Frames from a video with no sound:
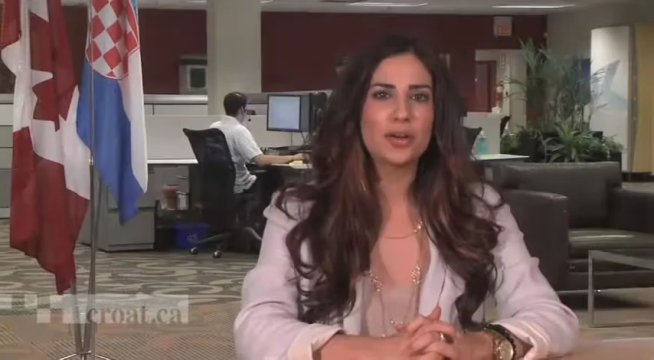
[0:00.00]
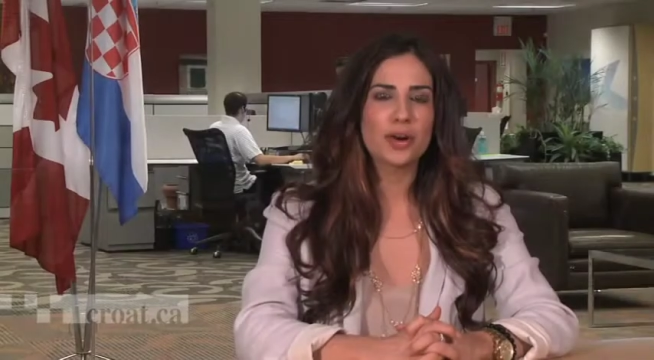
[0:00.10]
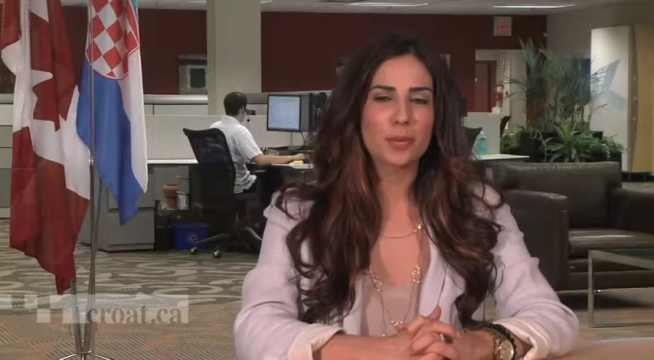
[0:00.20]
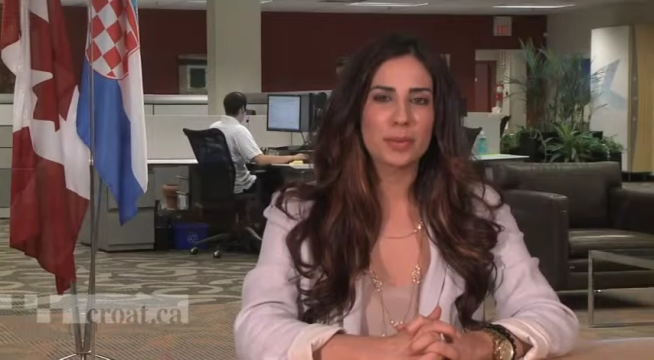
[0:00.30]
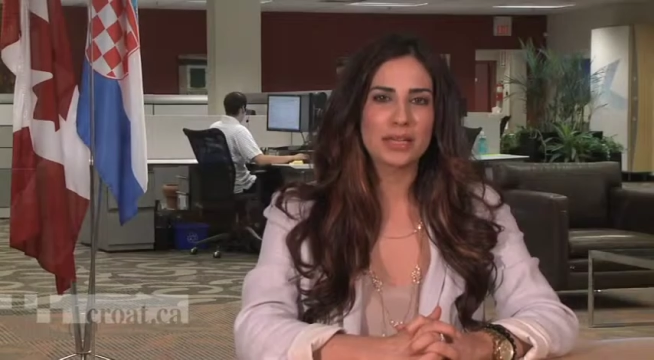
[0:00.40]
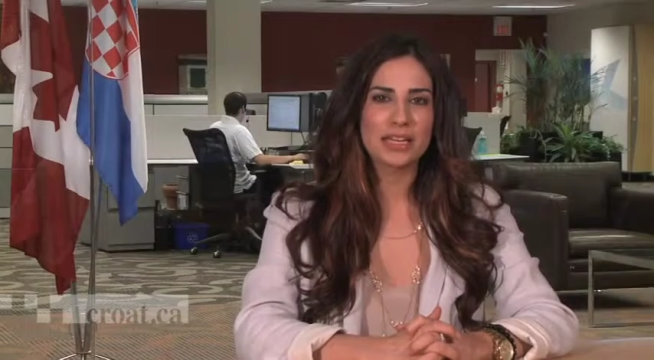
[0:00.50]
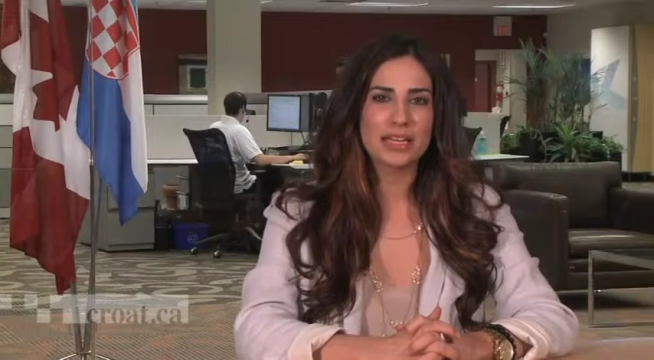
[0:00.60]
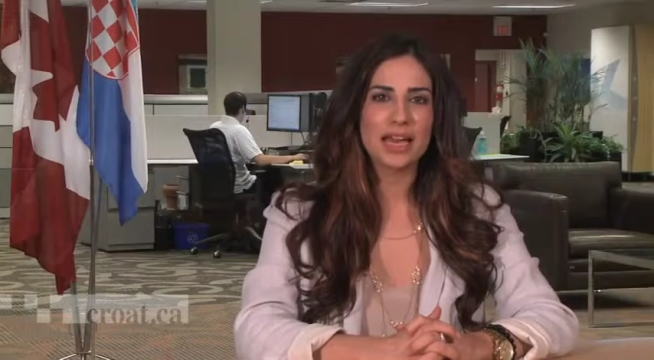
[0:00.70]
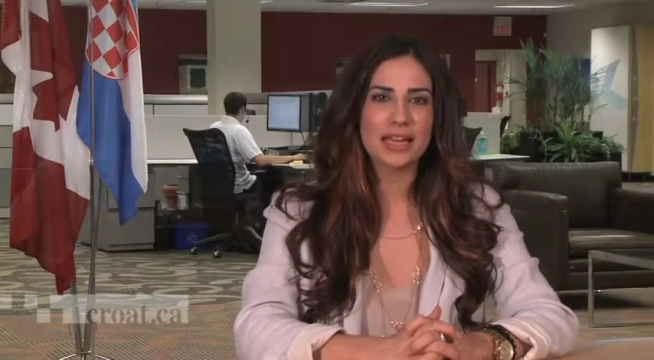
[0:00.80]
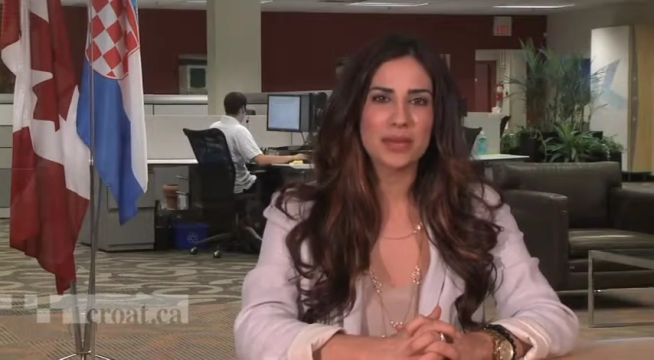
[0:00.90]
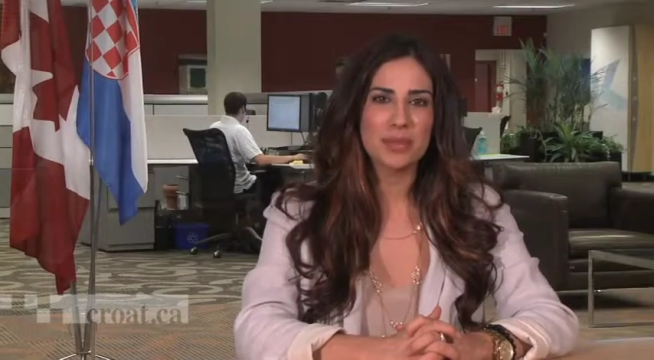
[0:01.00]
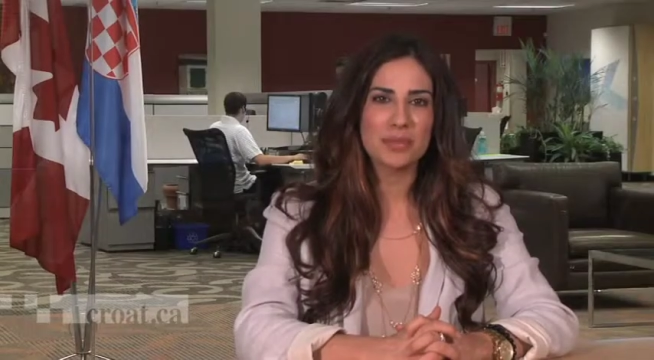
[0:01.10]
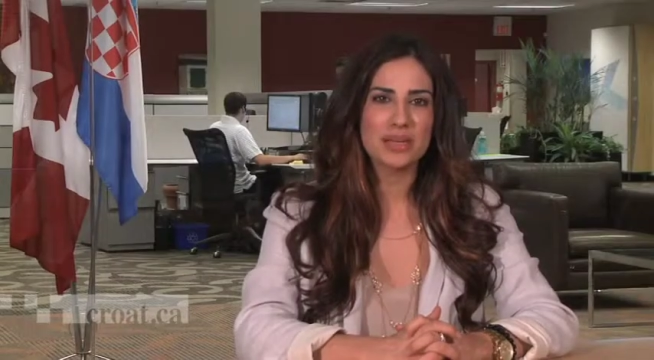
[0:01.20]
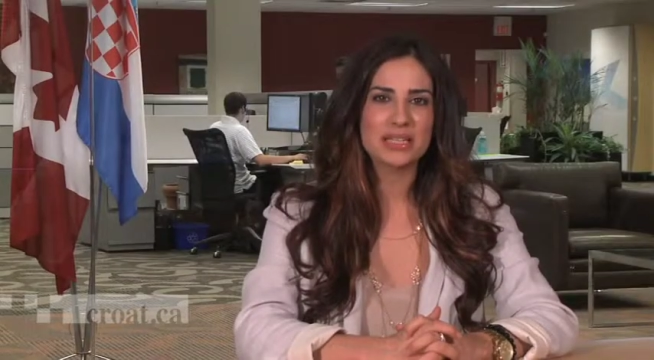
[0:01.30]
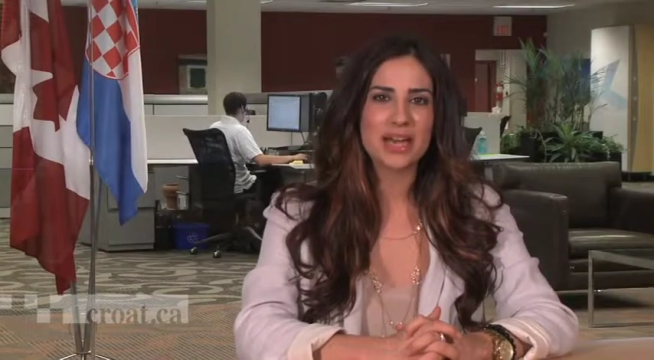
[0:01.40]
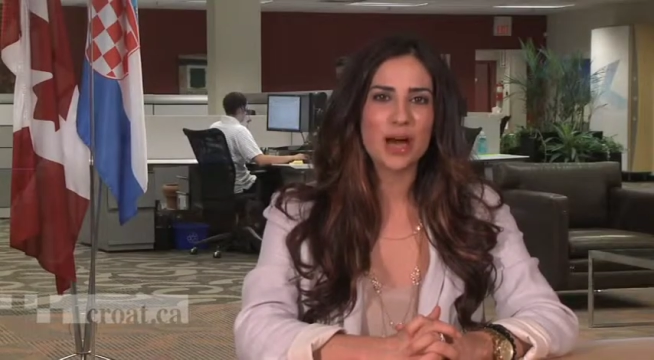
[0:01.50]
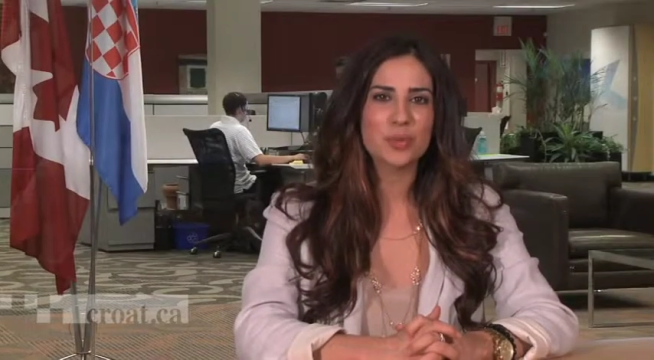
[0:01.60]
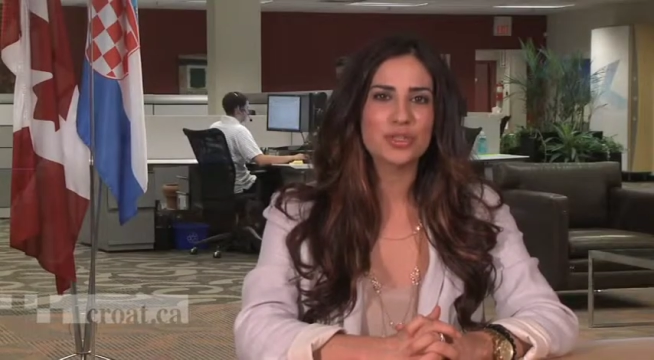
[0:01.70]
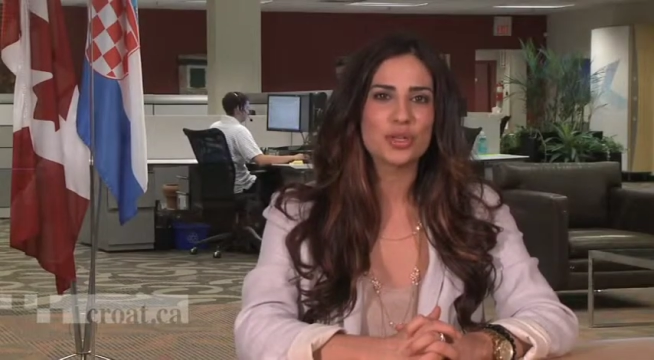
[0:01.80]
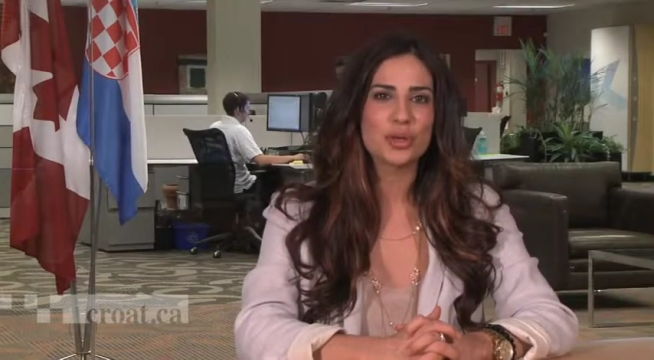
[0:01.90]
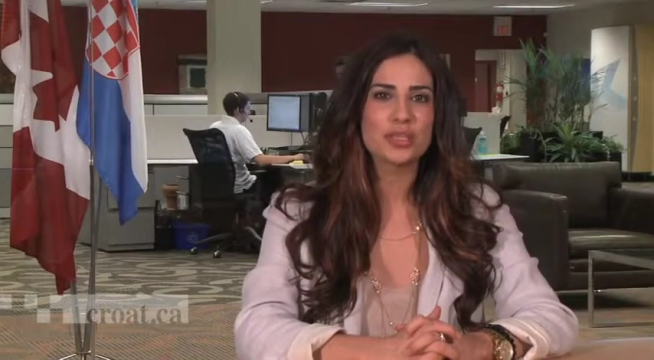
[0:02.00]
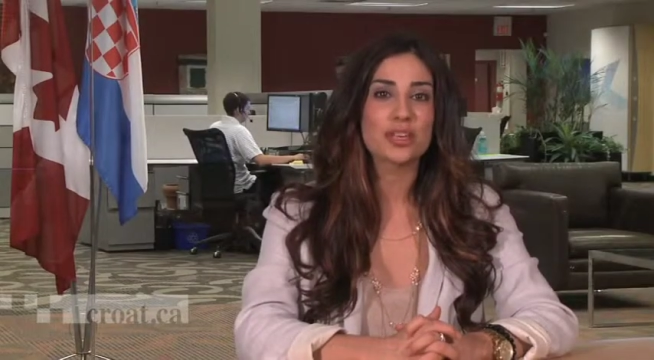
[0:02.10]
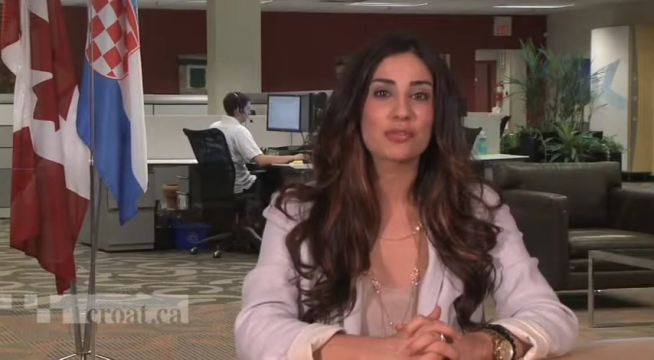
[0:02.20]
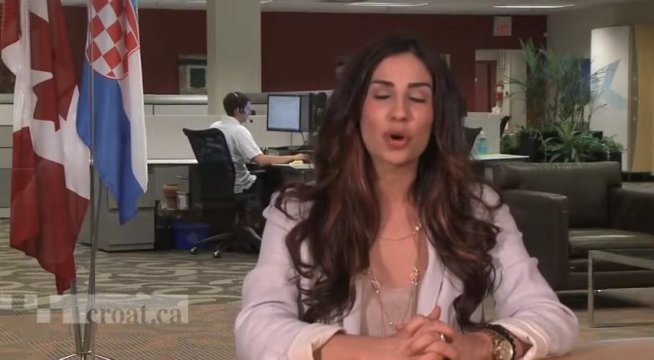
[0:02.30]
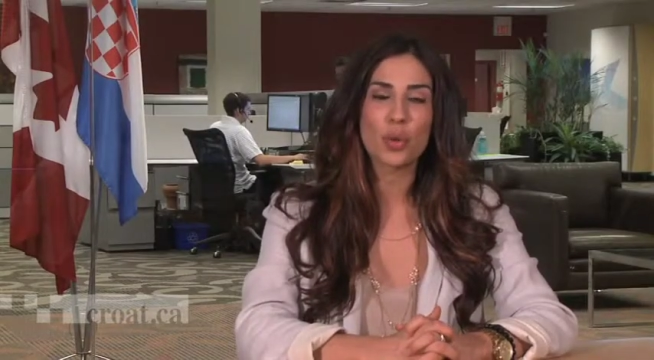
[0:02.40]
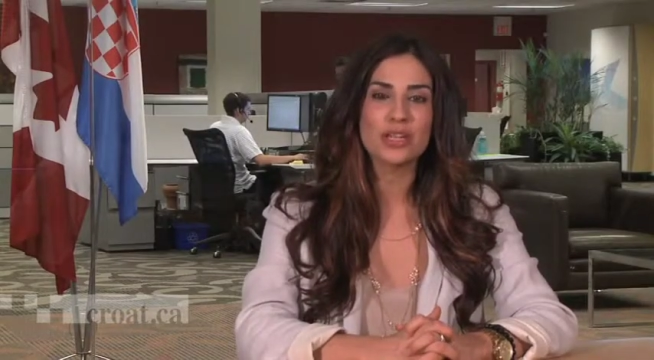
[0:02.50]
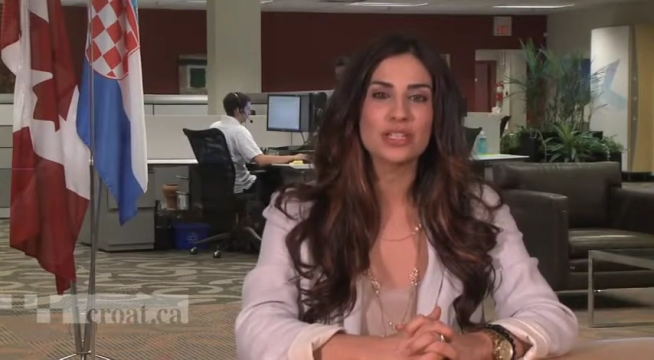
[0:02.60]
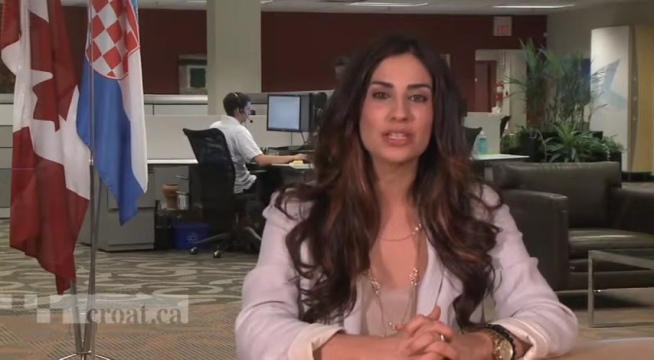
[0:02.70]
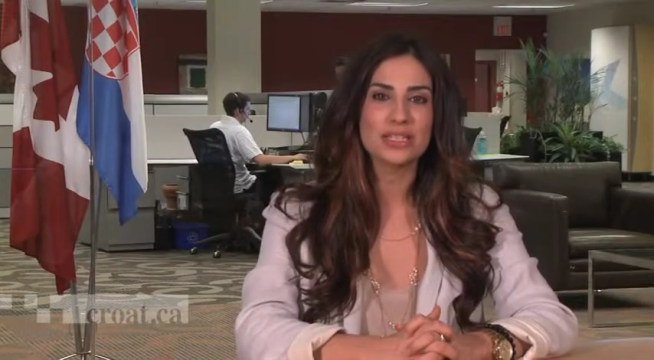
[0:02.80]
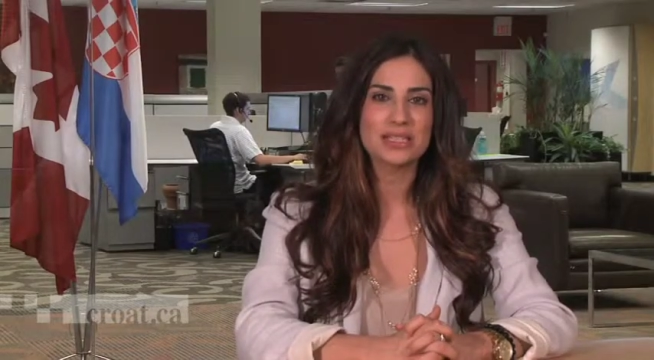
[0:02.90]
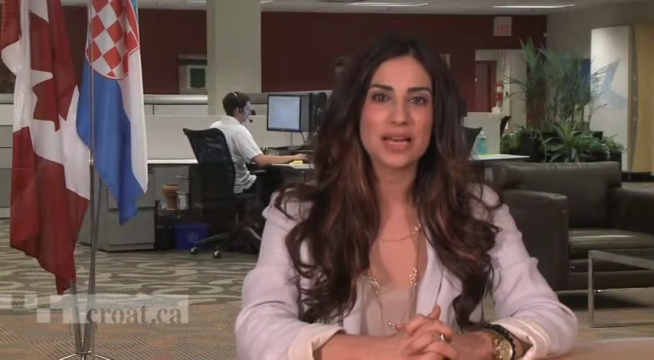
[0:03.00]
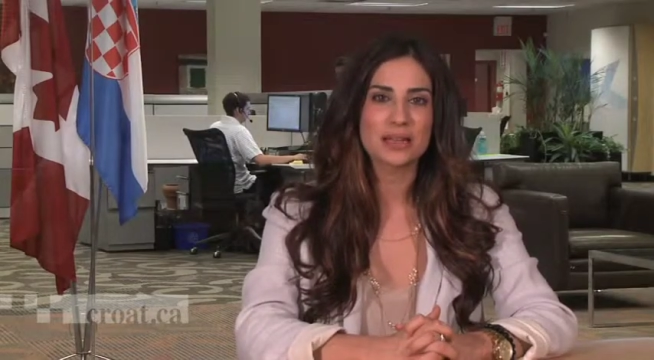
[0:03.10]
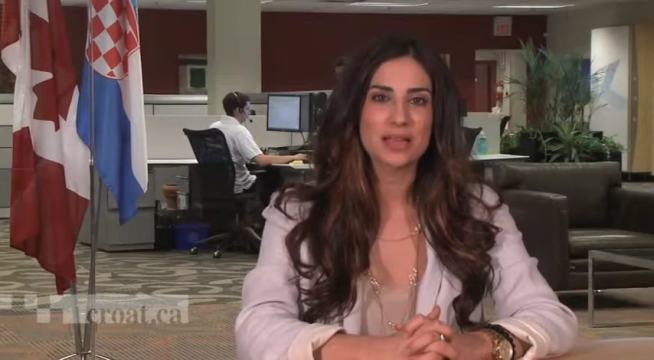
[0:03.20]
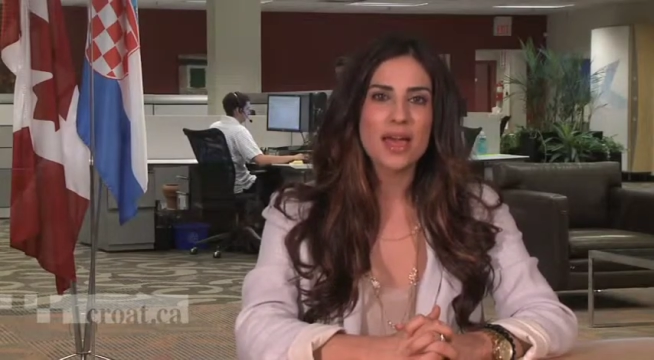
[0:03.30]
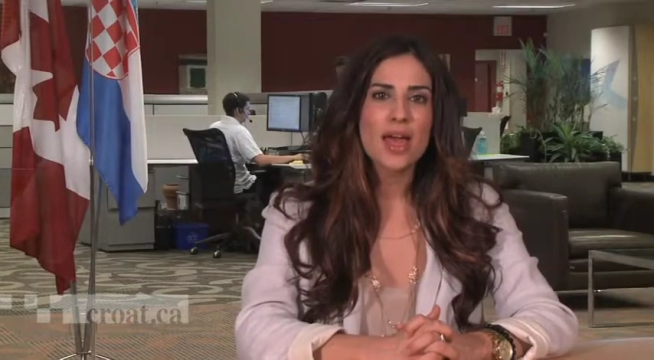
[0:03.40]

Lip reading: in our ability and commitment to help students of Croatian descent